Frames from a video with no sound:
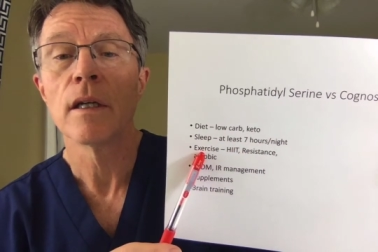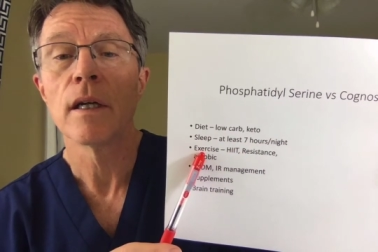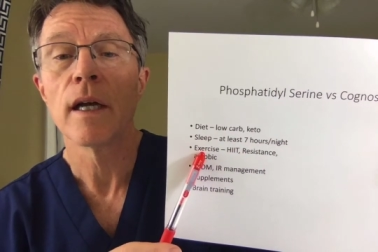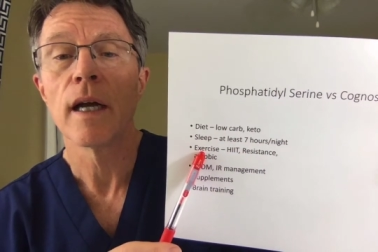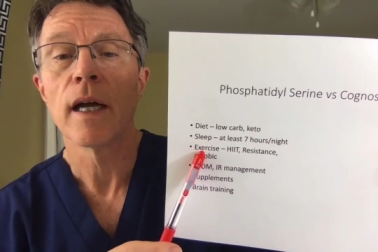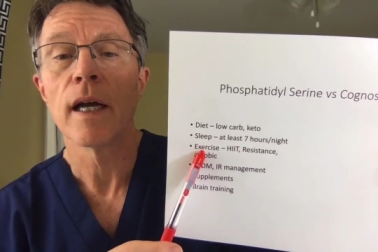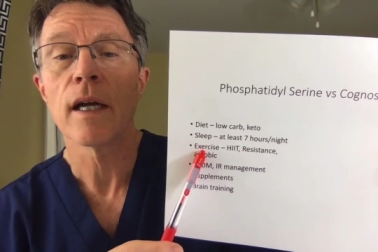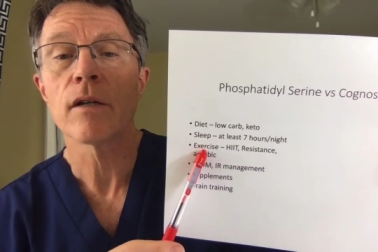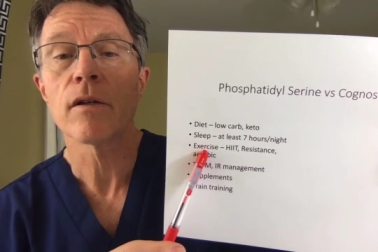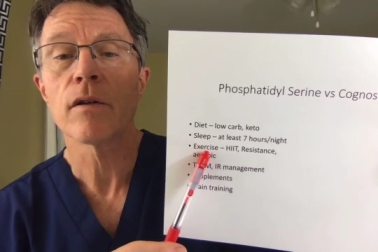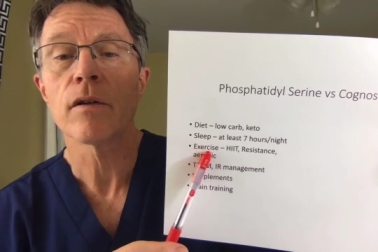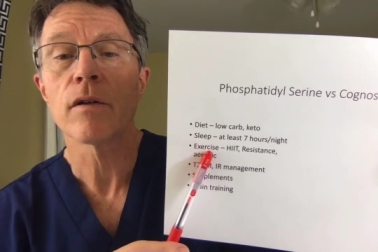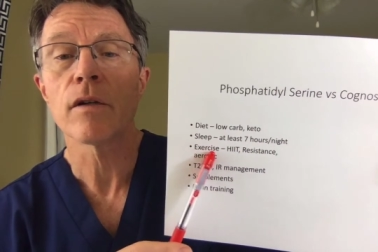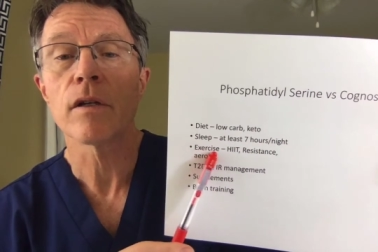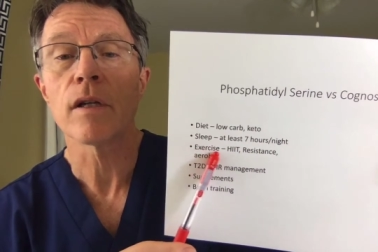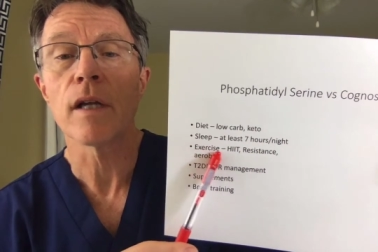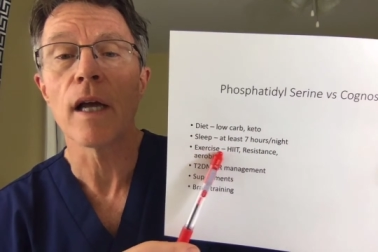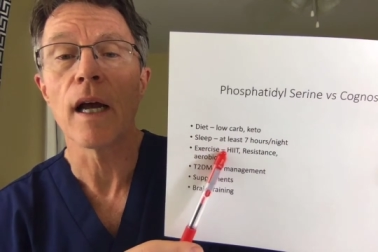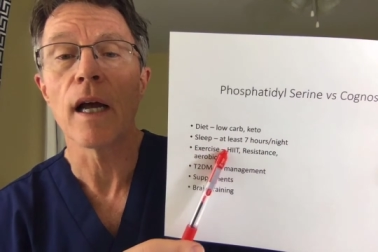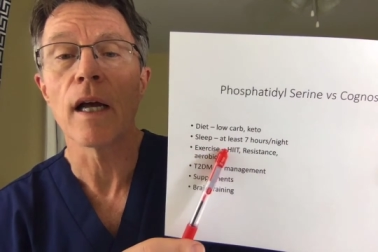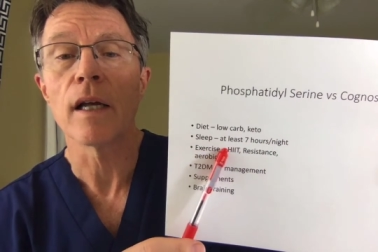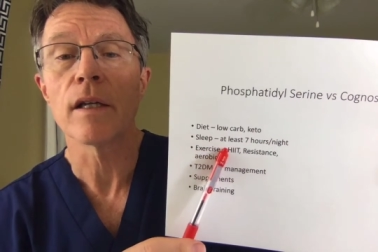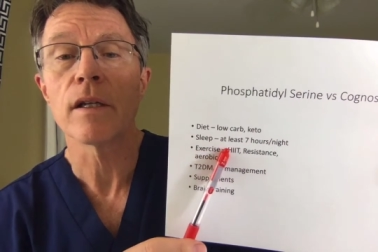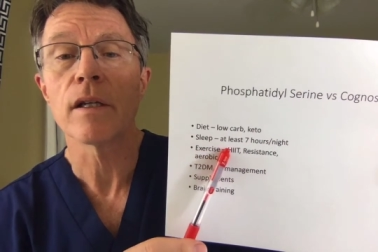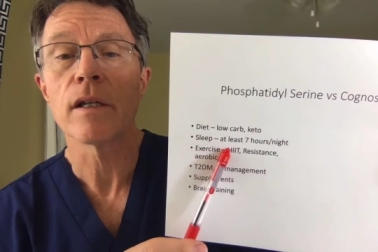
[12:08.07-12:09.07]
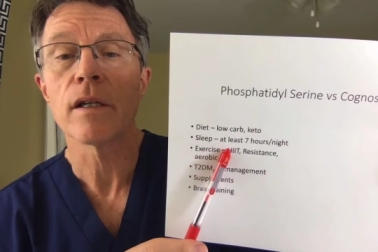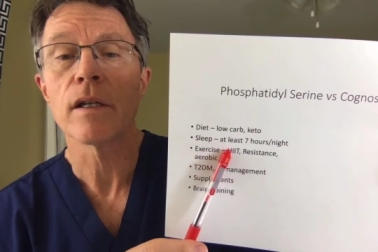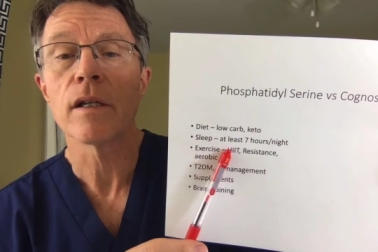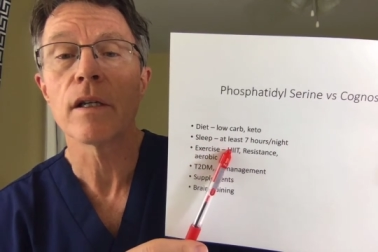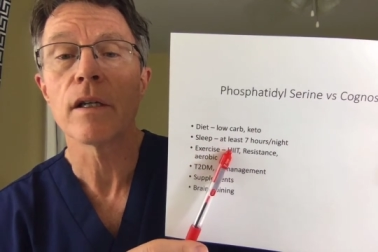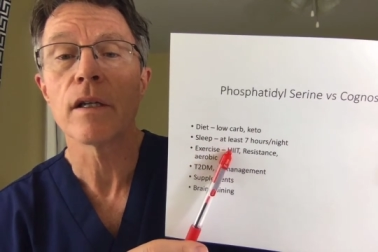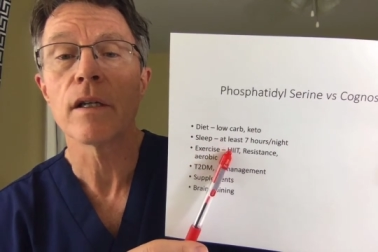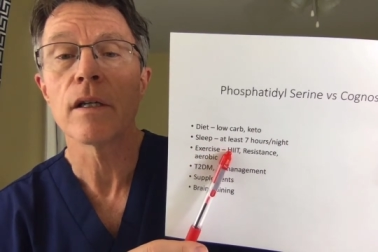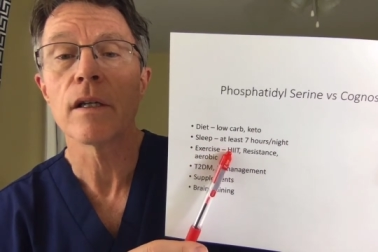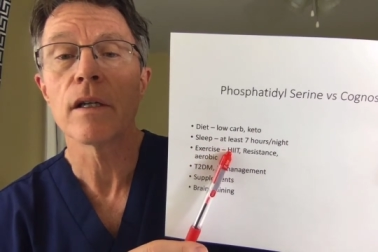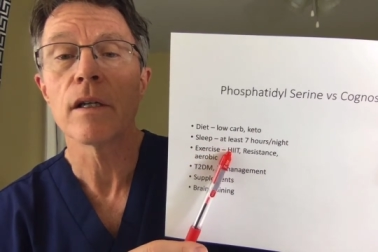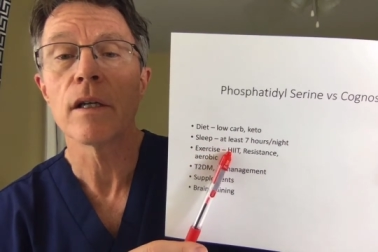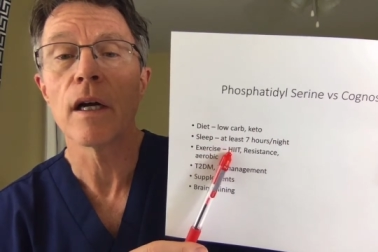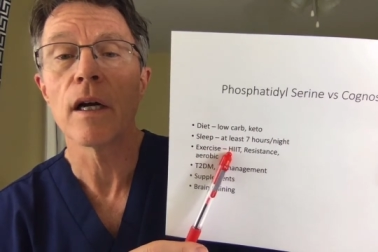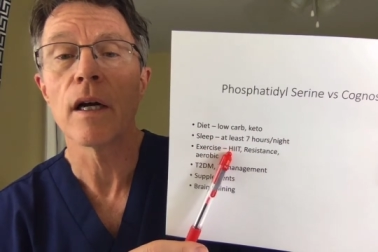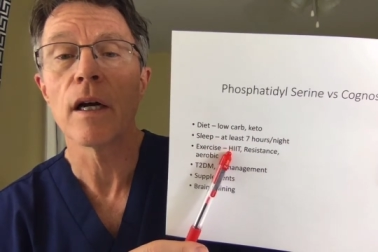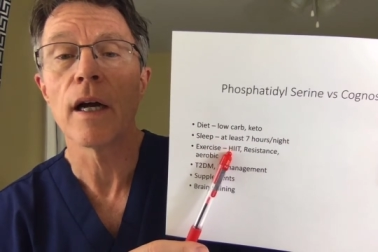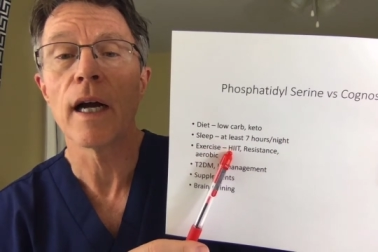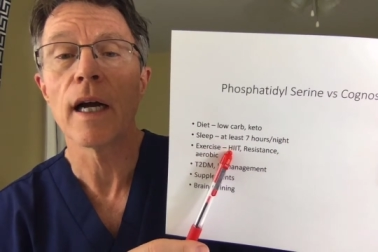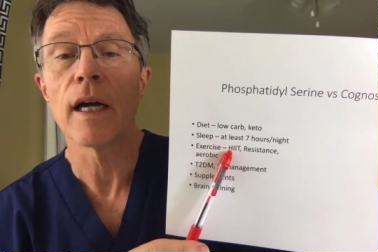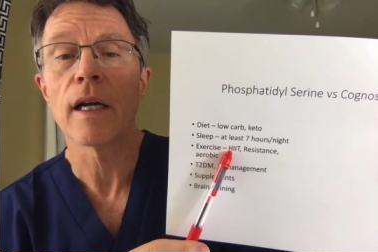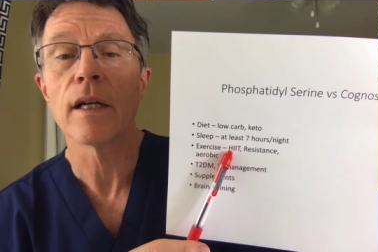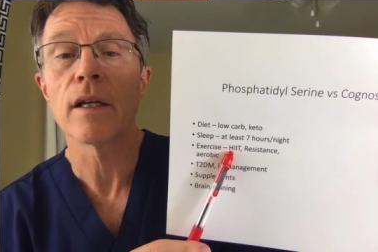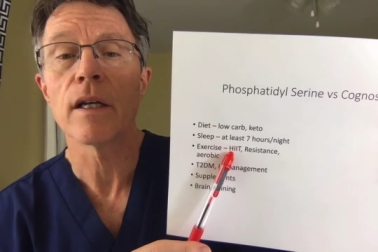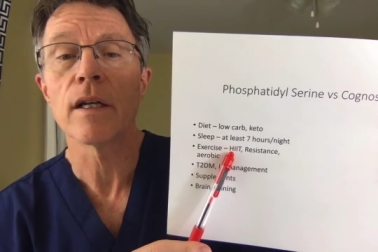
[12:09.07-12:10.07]
Exercise, uh,
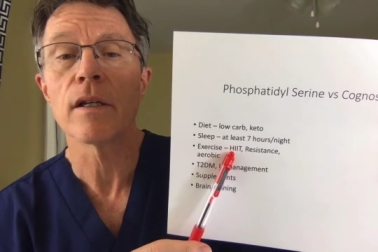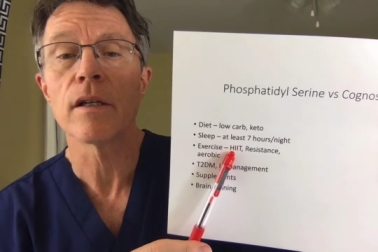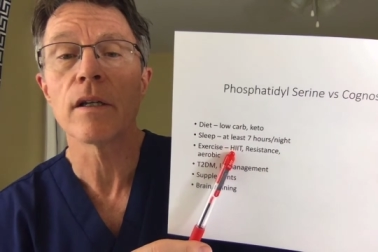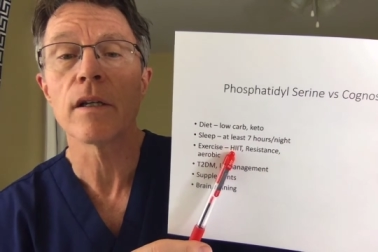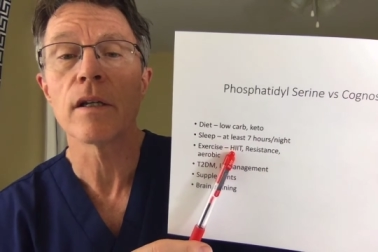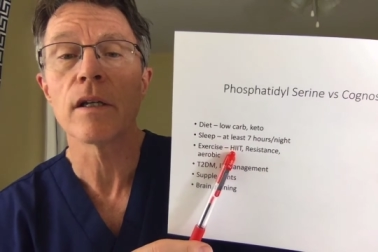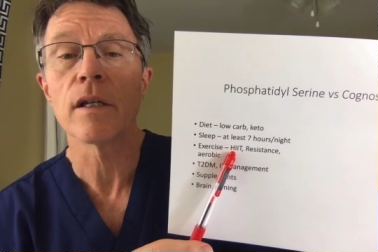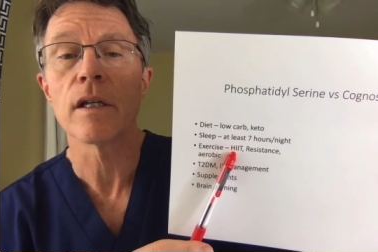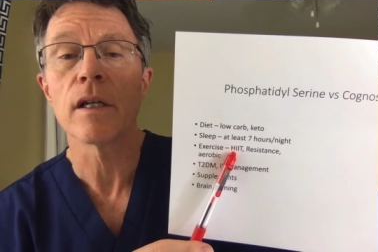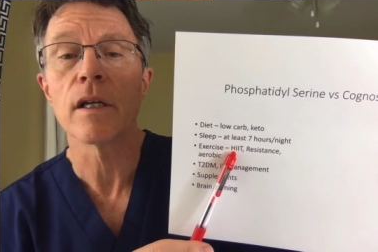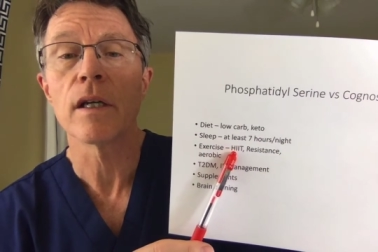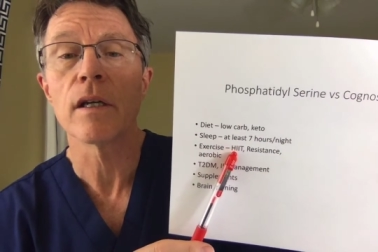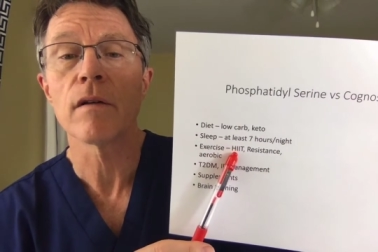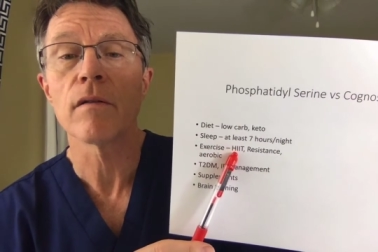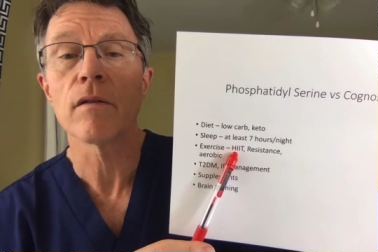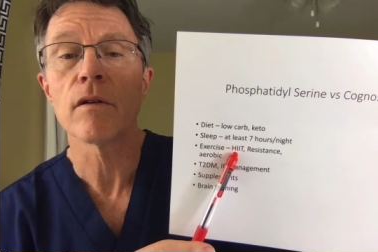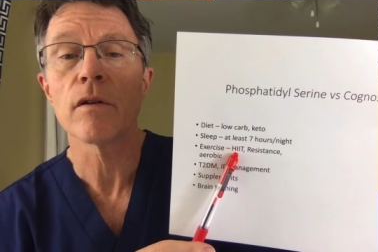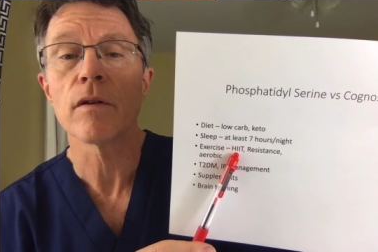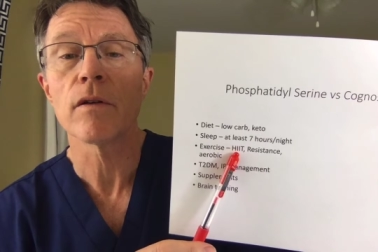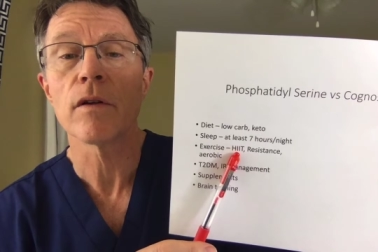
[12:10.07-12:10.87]
high intensity interval